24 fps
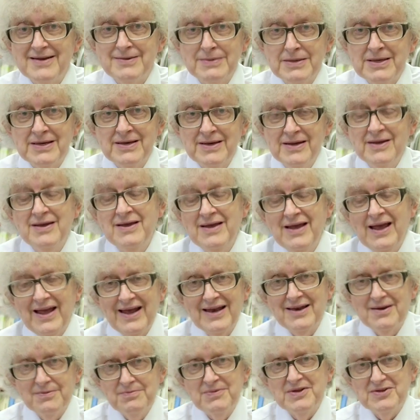any
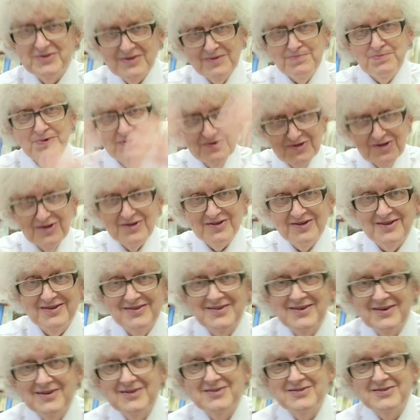elements, but just
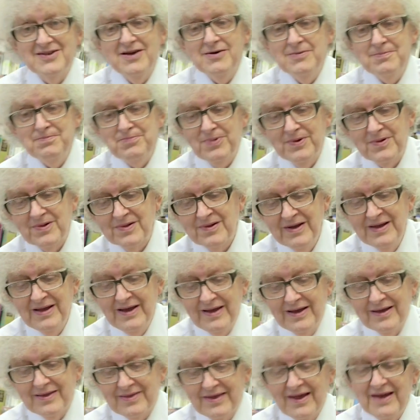as an example,
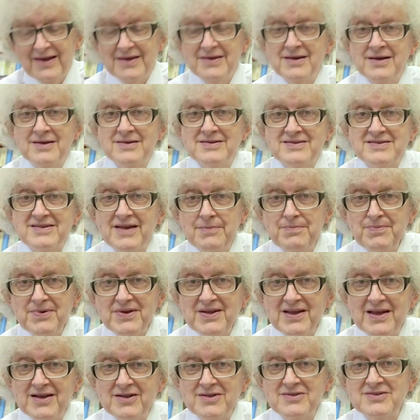then
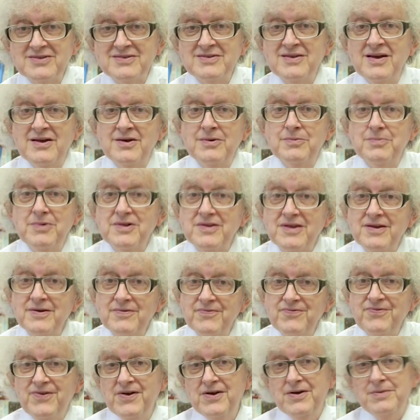somebody else will
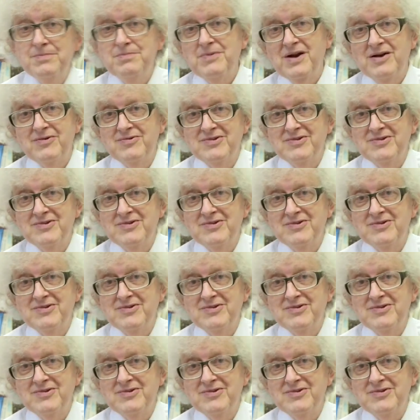confirm my